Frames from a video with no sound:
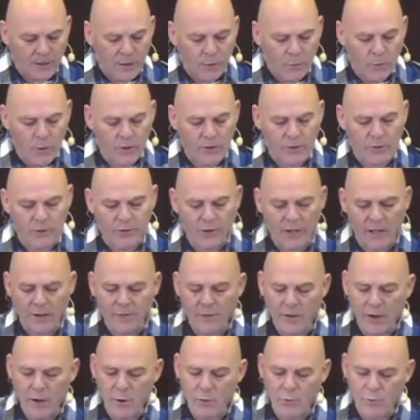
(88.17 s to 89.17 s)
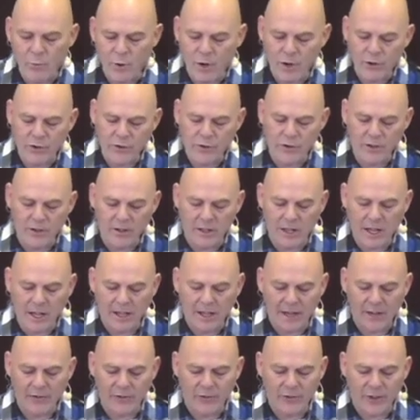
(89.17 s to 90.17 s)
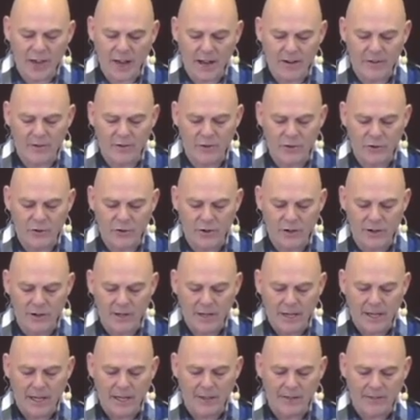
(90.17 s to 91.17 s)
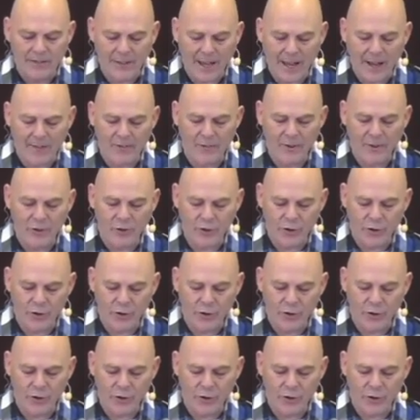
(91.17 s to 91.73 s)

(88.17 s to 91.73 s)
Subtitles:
We see the original and intended